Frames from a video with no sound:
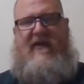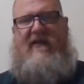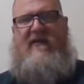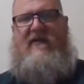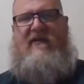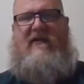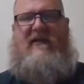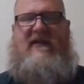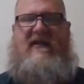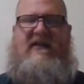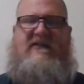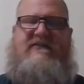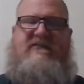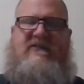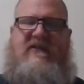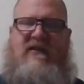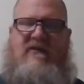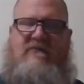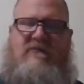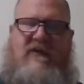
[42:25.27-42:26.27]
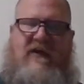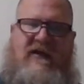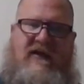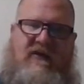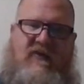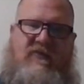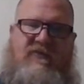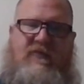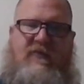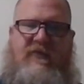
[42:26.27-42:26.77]
out of the class and gave them an
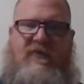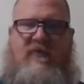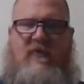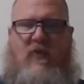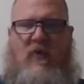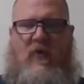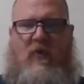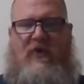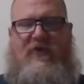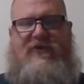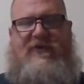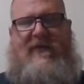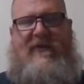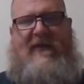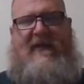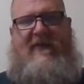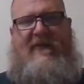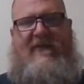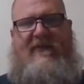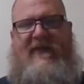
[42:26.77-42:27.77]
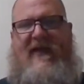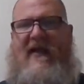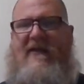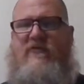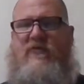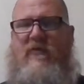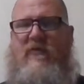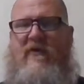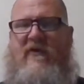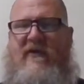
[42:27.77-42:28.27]
L for the course, and
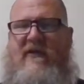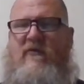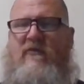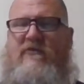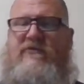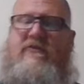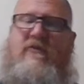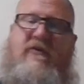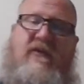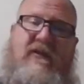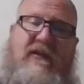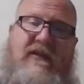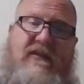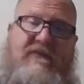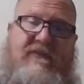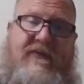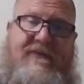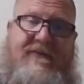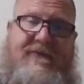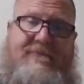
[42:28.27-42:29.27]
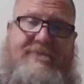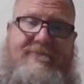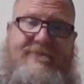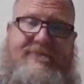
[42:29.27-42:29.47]
that's where he was going to leave it.